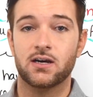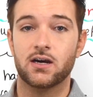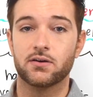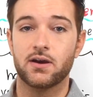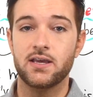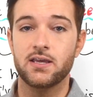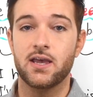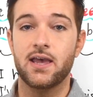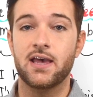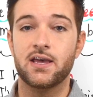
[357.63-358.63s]
All
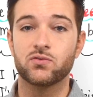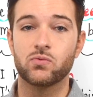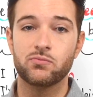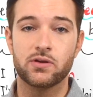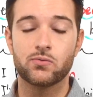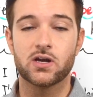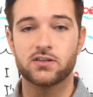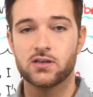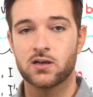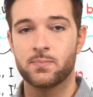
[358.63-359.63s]
right, and when we want to
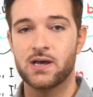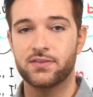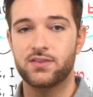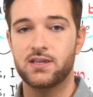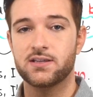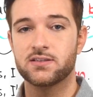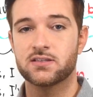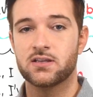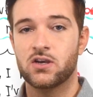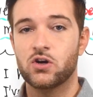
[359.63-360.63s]
talk about
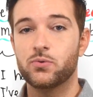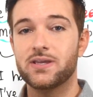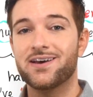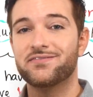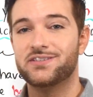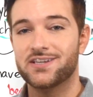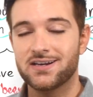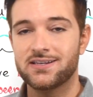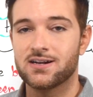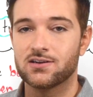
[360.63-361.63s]
things we have
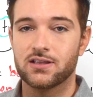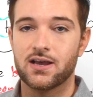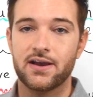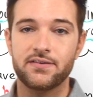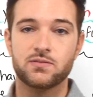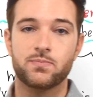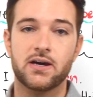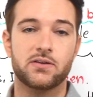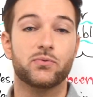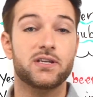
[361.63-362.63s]
done in our lives,
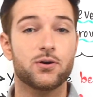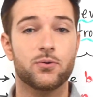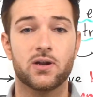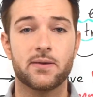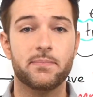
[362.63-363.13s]
but we don't want to